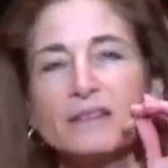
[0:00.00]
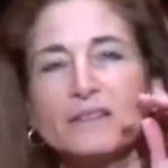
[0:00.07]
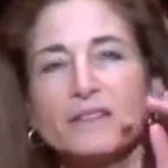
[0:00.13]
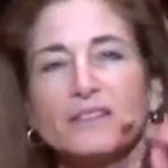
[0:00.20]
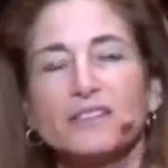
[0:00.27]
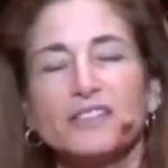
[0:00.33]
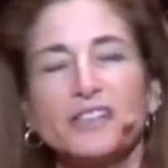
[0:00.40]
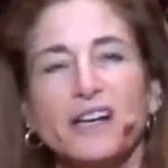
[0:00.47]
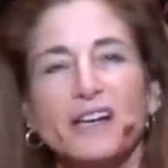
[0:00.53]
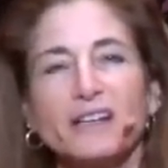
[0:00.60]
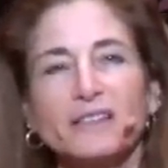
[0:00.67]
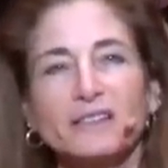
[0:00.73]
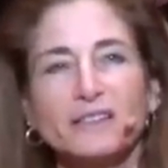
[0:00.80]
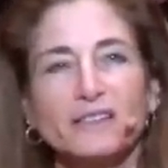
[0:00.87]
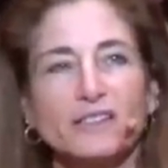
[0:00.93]
So so the
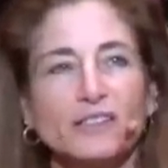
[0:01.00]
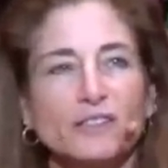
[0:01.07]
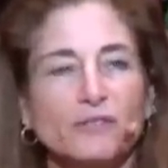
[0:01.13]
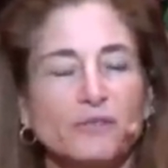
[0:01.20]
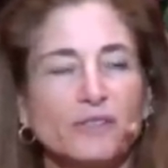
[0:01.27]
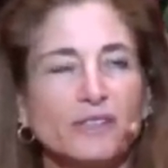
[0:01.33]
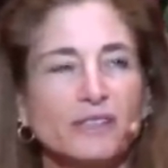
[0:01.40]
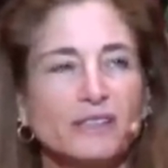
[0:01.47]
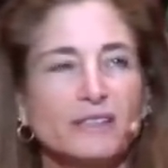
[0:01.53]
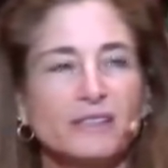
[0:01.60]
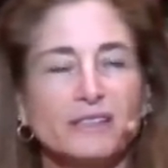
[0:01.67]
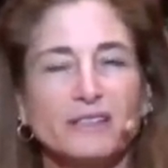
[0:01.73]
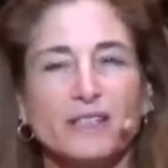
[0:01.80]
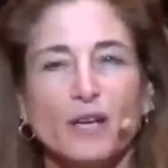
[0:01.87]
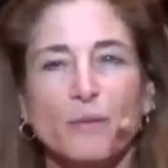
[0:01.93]
challenge is really to
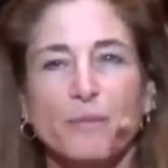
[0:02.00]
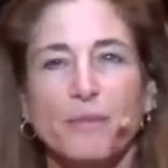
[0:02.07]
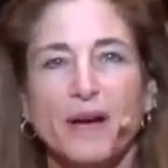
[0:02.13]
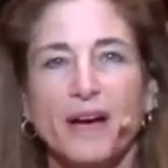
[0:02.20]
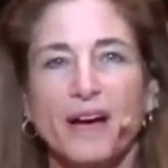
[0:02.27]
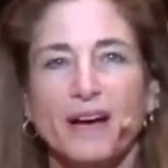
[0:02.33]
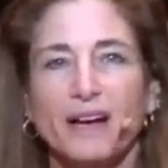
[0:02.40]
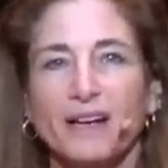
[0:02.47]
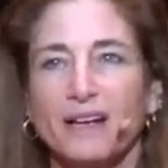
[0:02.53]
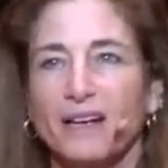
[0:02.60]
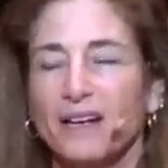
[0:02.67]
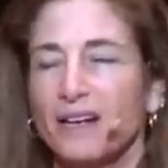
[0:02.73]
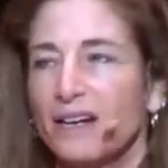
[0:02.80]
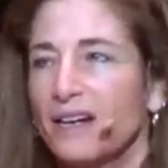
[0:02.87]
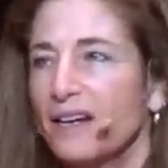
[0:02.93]
step
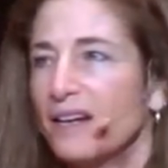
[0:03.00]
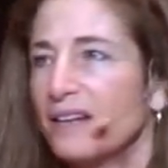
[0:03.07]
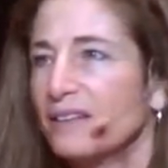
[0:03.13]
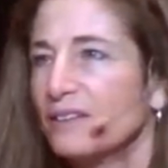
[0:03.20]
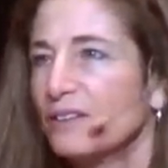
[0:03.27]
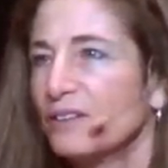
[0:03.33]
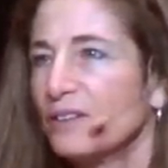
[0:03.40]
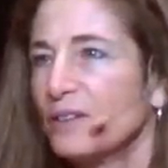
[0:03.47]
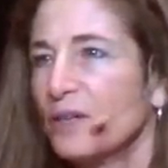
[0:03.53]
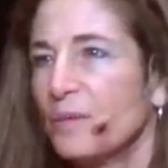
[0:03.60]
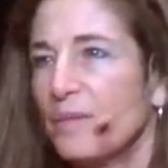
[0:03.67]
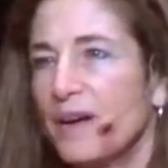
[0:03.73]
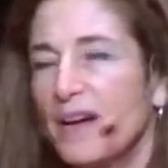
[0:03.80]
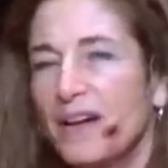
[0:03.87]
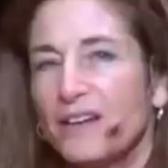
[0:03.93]
back and look at
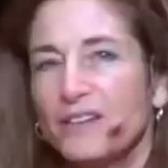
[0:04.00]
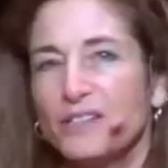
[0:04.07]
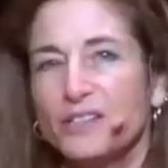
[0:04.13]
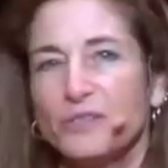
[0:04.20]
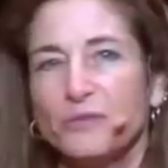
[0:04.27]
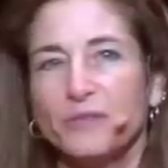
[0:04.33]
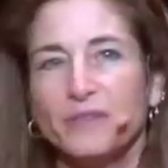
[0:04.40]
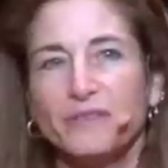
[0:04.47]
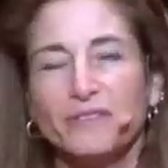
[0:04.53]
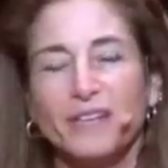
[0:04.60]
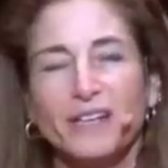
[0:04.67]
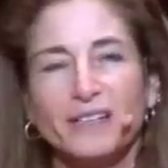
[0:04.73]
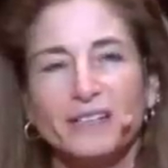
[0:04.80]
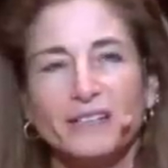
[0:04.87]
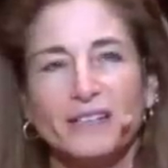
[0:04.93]
our patterns and
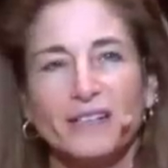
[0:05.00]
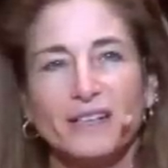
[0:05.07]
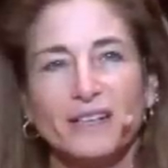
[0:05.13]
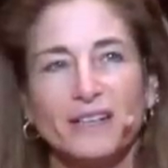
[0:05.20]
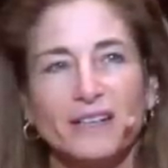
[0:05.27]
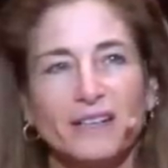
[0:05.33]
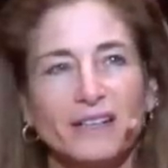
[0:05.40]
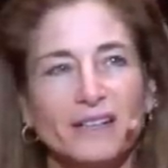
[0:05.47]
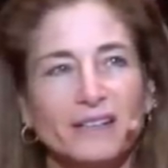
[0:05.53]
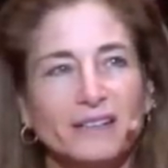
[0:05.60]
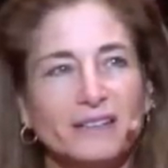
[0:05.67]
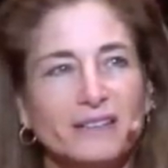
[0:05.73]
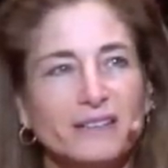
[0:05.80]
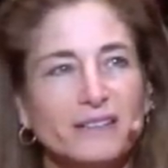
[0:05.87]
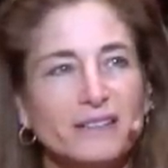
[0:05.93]
reflect,
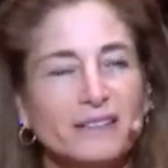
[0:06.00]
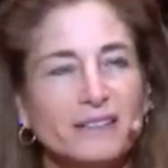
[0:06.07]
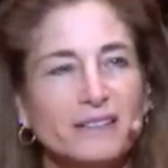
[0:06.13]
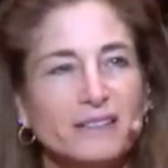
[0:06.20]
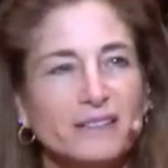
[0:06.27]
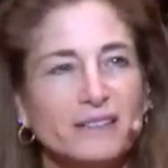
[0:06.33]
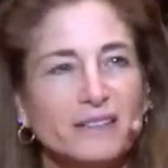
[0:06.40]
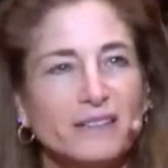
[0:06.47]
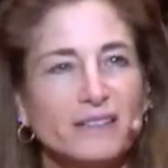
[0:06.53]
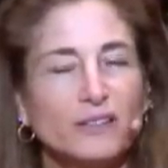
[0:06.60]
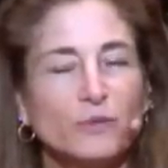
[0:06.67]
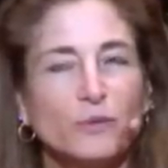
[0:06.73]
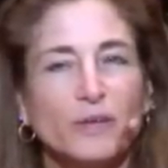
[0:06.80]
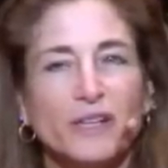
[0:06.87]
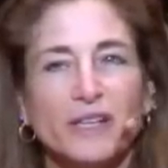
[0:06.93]
is this,
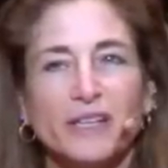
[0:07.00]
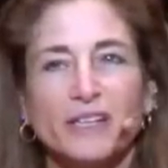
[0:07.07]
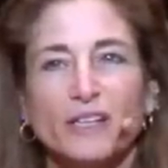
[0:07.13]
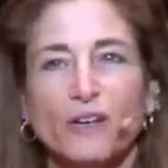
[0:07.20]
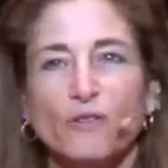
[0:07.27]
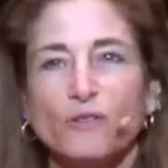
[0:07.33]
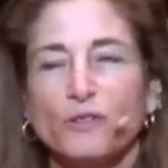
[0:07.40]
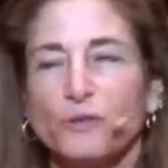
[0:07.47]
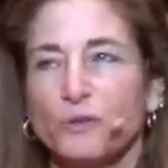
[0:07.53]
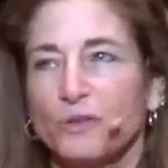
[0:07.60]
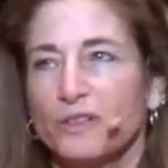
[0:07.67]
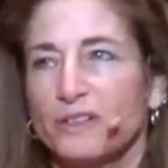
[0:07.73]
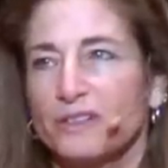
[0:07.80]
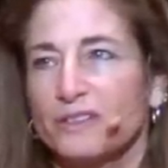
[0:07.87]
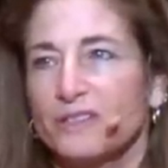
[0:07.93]
is what I go
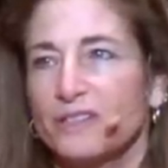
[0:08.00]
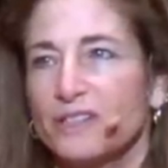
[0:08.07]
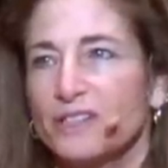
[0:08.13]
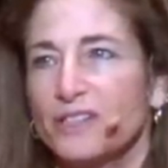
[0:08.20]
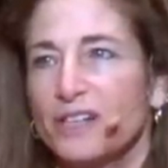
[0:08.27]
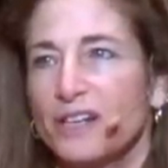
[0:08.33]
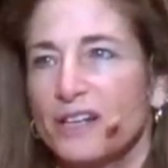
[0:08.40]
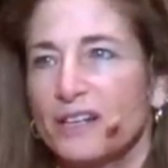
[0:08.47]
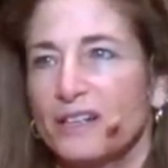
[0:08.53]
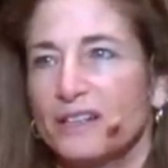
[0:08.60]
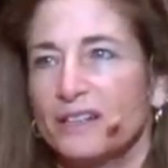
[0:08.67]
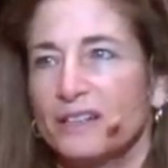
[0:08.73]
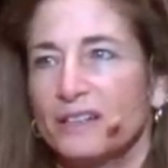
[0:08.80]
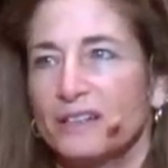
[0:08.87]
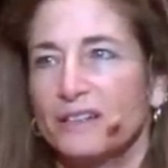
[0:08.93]
towards each day,
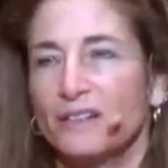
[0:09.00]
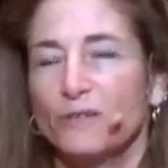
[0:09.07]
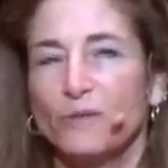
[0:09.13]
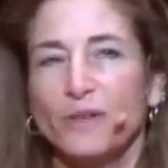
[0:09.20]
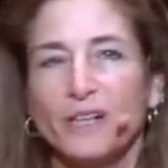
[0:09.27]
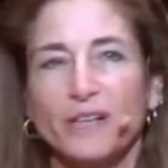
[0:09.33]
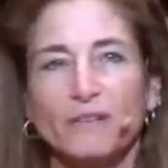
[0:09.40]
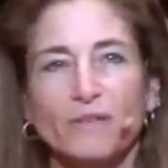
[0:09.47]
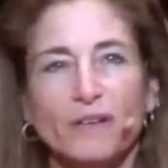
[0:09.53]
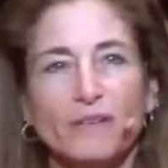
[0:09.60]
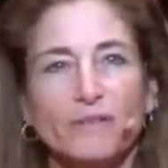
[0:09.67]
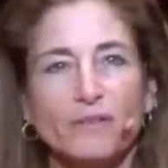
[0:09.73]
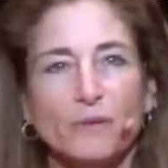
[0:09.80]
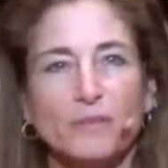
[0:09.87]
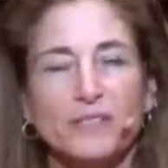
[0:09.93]
or what I
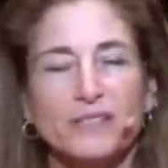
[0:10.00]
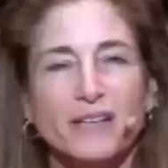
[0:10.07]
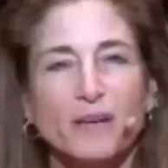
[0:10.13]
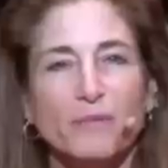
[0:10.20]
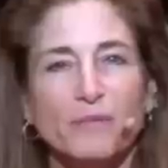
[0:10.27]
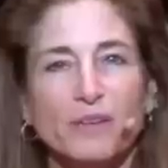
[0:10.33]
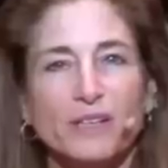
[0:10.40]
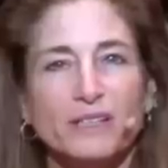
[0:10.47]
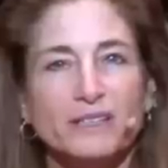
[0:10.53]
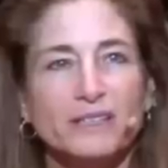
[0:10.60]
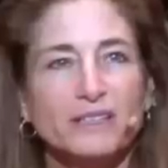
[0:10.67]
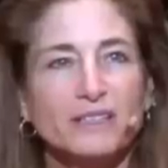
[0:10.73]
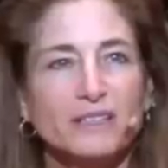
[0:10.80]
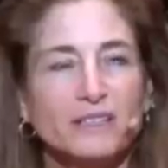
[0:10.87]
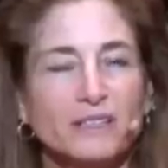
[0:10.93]
run from, is that
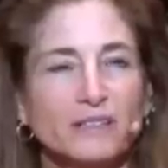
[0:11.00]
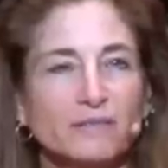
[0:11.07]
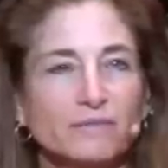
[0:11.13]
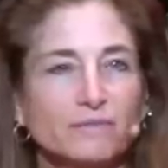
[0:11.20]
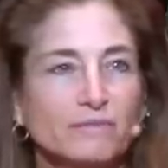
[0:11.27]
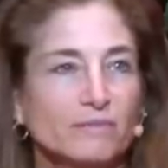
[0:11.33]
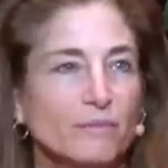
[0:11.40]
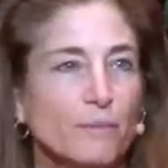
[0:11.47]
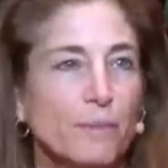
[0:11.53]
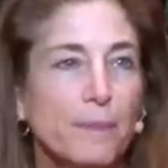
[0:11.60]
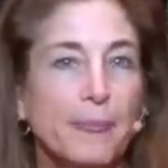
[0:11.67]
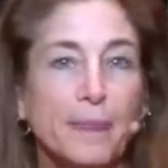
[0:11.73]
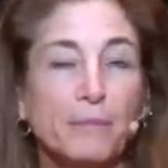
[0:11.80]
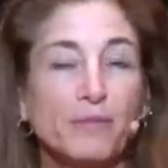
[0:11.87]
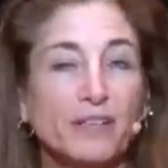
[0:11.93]
process
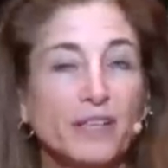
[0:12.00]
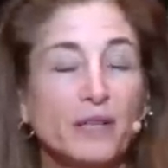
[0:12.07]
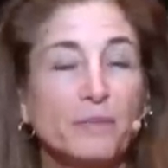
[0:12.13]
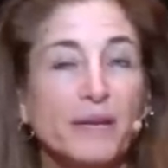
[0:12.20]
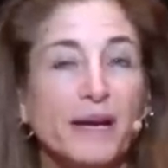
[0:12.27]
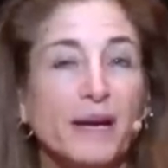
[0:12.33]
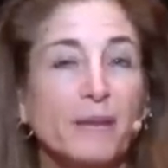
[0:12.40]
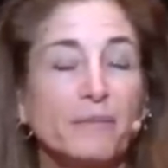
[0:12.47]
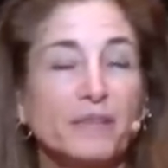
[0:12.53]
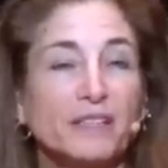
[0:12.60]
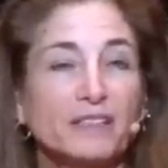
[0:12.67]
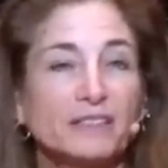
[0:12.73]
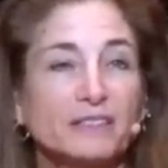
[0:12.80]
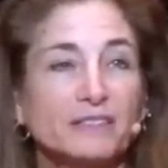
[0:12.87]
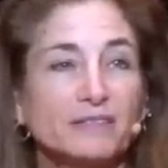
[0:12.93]
bringing me
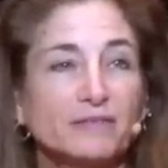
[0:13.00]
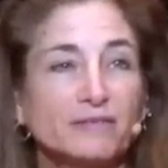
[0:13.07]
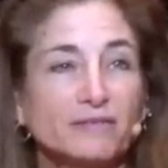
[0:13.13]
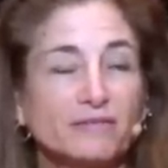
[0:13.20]
happiness?